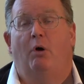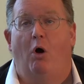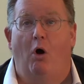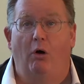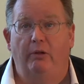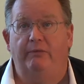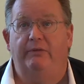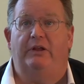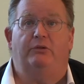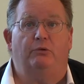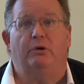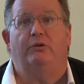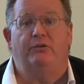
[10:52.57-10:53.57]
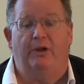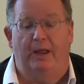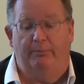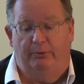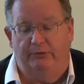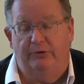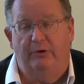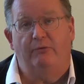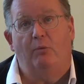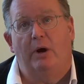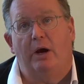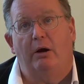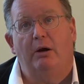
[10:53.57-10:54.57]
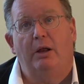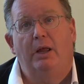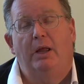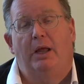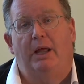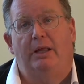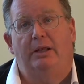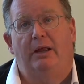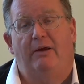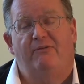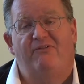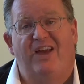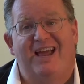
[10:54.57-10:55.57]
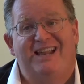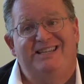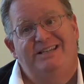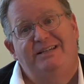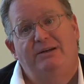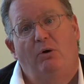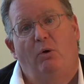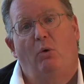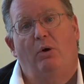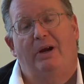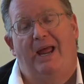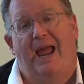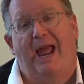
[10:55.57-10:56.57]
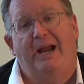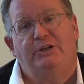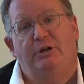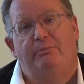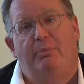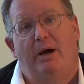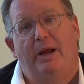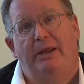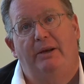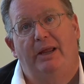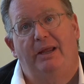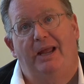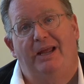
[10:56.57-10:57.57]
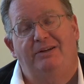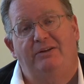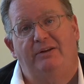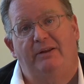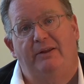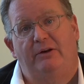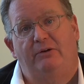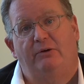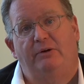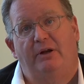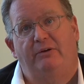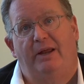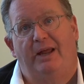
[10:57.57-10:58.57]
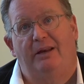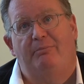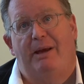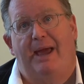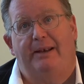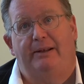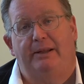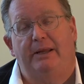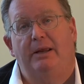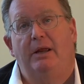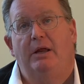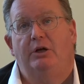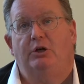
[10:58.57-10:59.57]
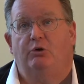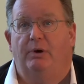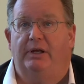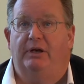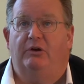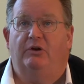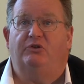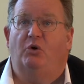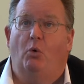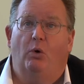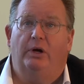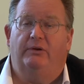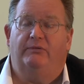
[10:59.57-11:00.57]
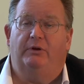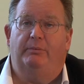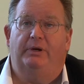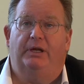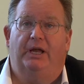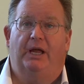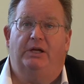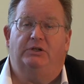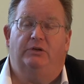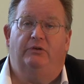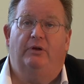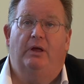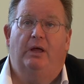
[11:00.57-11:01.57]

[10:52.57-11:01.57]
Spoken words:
All of these are examples of where an event or an action by an entity that turned out to end badly created a torrent of communications